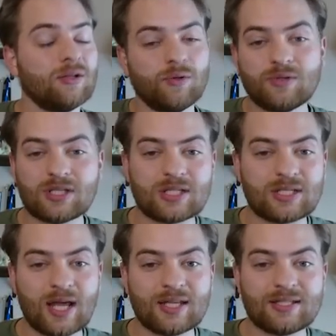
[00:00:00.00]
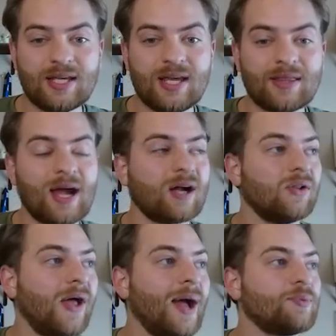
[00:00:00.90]
loses to Tennessee in that
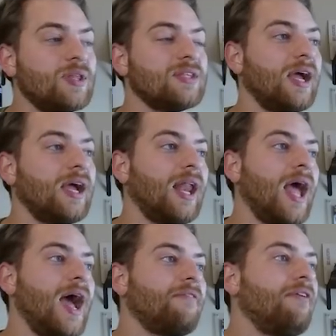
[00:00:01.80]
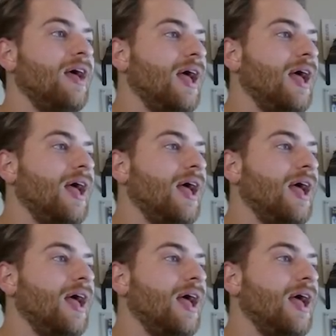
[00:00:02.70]
collapse in the second half.